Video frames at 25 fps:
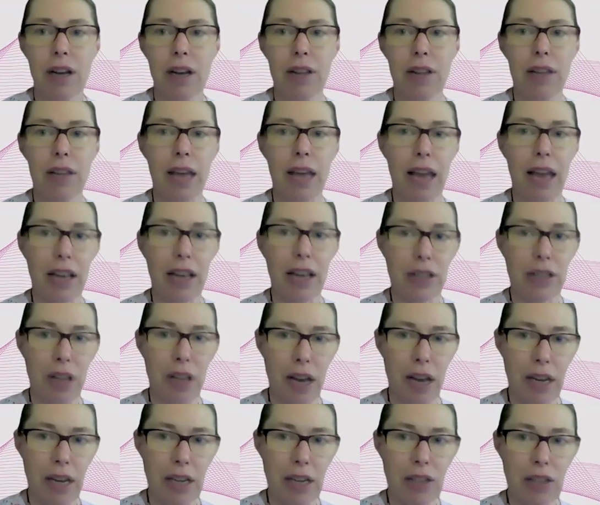the
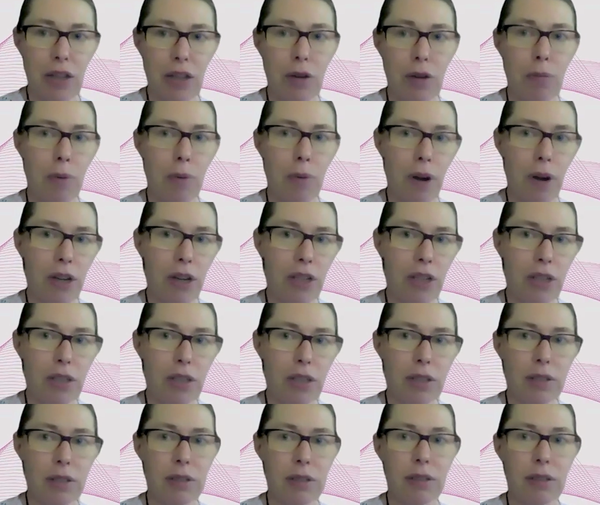anxieties, the
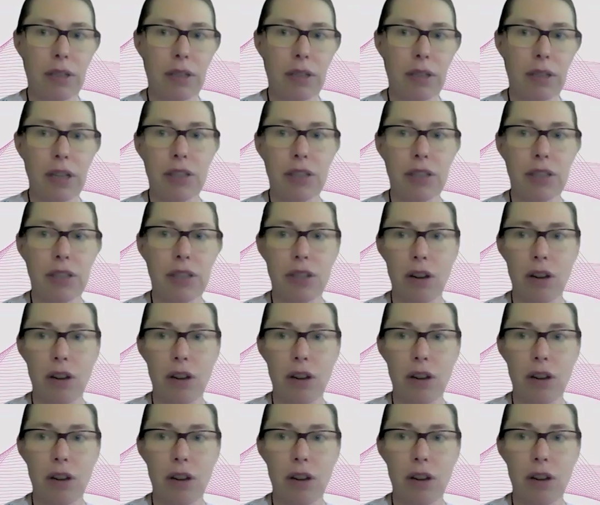depression,
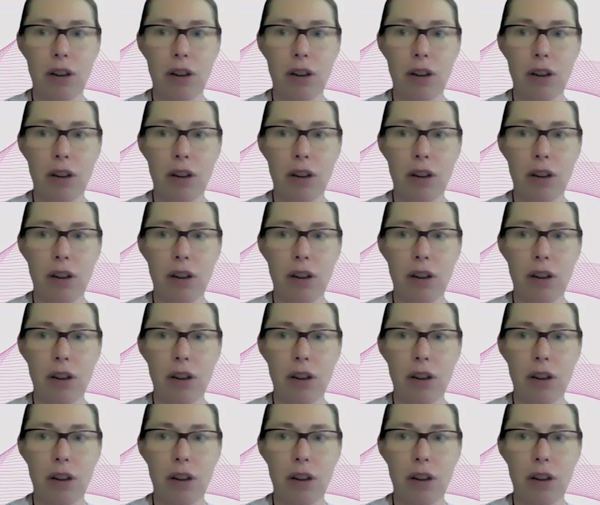etc.